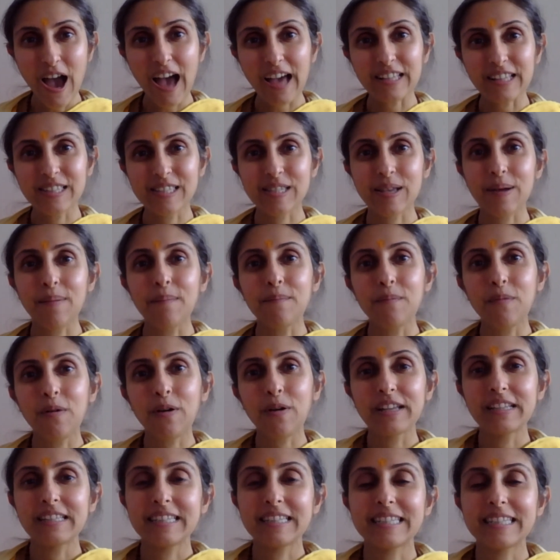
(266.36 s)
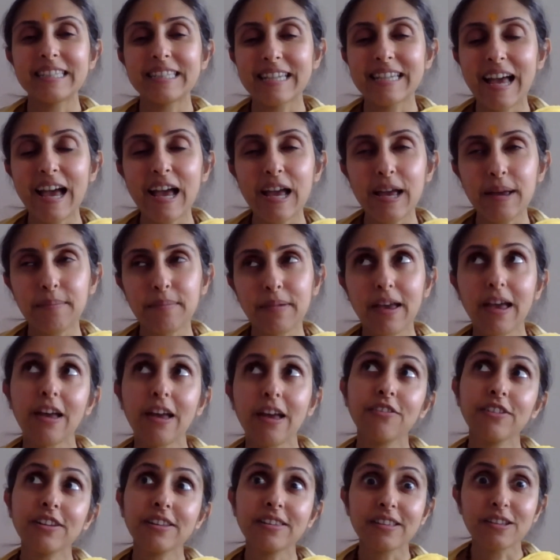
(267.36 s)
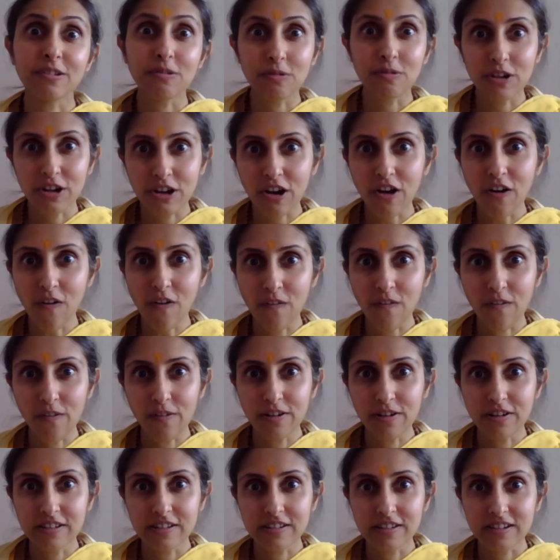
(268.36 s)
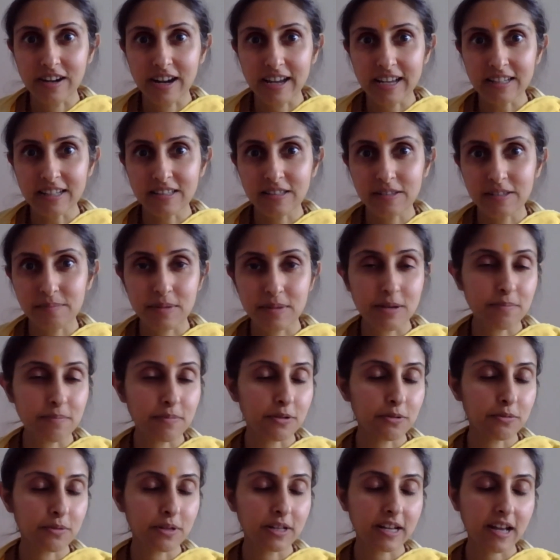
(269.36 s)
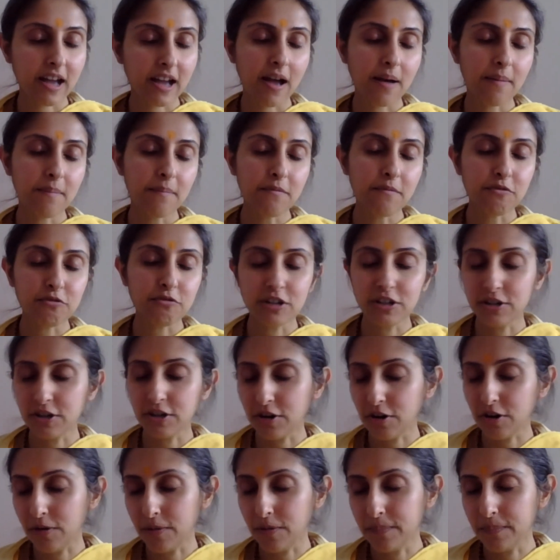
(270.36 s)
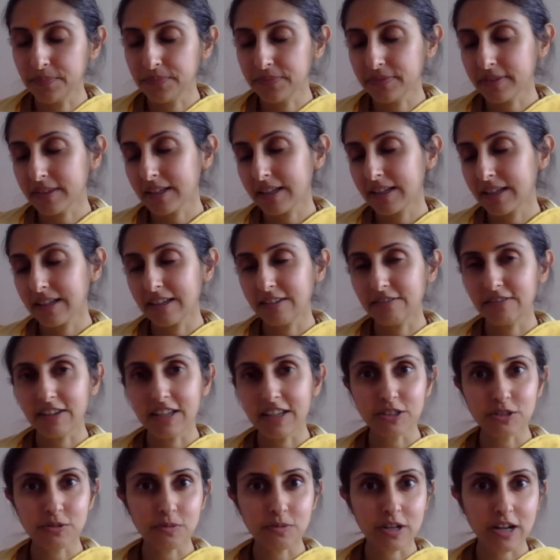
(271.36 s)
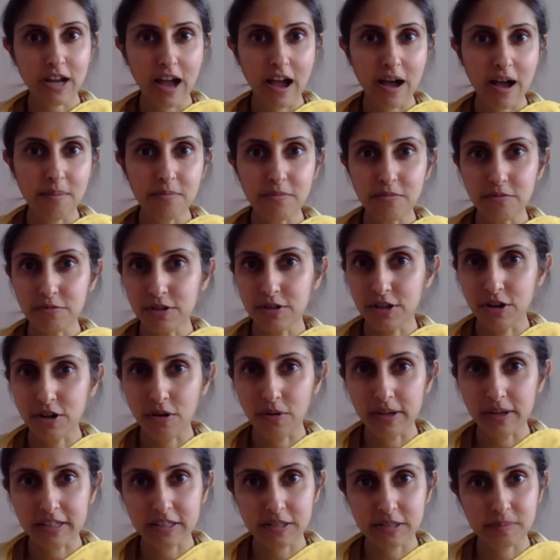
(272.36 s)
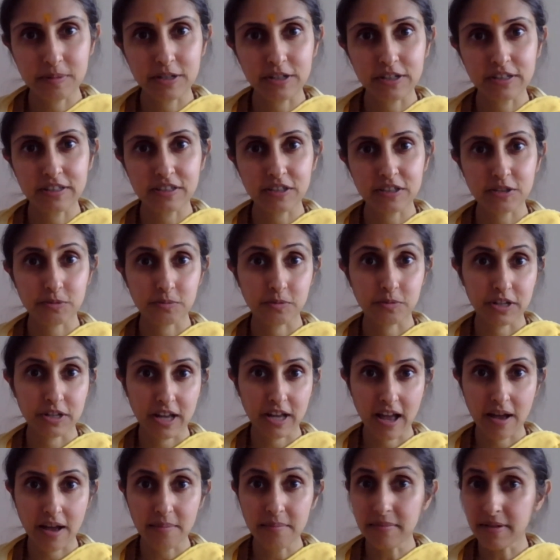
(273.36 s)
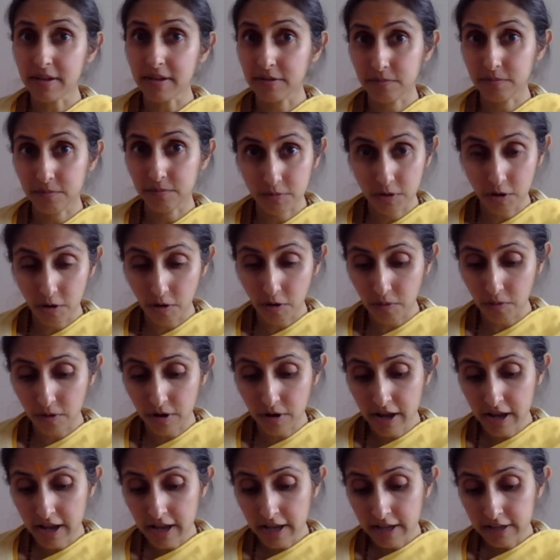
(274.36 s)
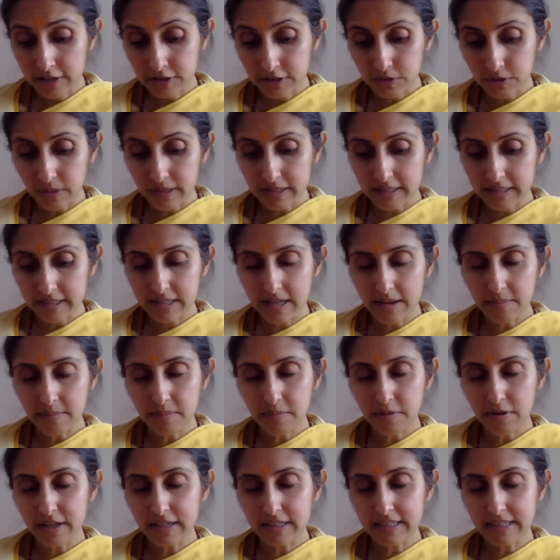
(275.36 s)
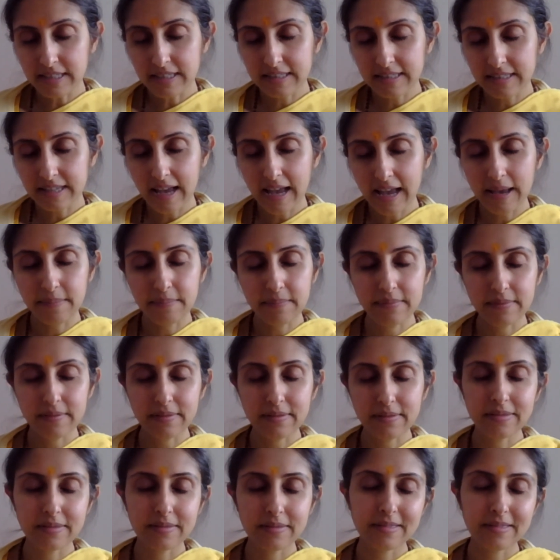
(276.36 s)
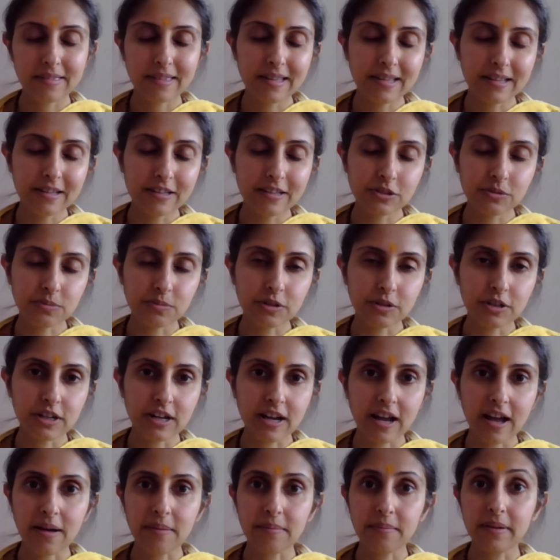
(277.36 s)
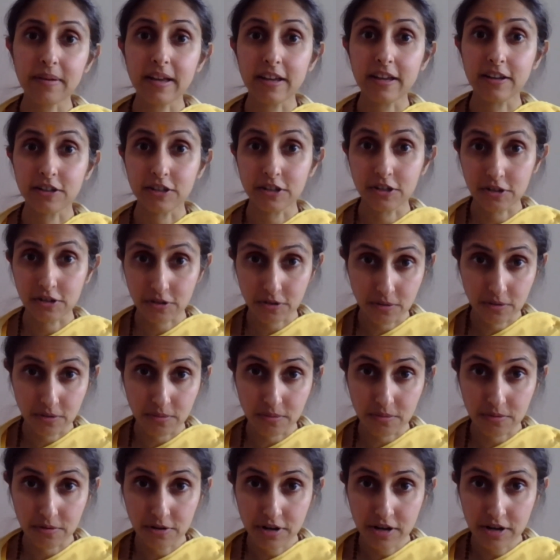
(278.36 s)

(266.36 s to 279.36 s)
At some point in time, everything will go, right? People will come, will go. Events will come, will go. Experiences will come, go. So at some point in time, things will come and go.